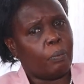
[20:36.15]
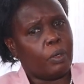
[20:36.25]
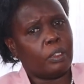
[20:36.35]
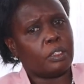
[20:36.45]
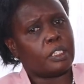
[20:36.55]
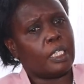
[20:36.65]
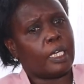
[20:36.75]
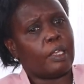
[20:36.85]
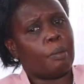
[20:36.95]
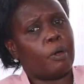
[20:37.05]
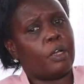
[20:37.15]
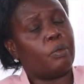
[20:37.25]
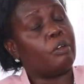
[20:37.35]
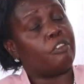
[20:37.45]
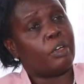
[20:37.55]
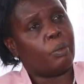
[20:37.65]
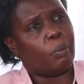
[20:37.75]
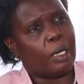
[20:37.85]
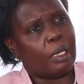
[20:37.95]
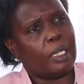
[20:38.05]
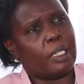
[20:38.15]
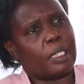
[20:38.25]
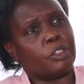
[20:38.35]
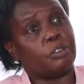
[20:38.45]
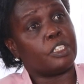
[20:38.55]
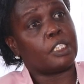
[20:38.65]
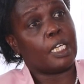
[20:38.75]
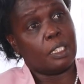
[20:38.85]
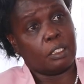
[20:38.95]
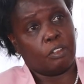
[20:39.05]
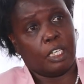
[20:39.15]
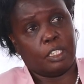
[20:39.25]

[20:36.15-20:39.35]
We also see Kenya Power doing very well in terms of sales of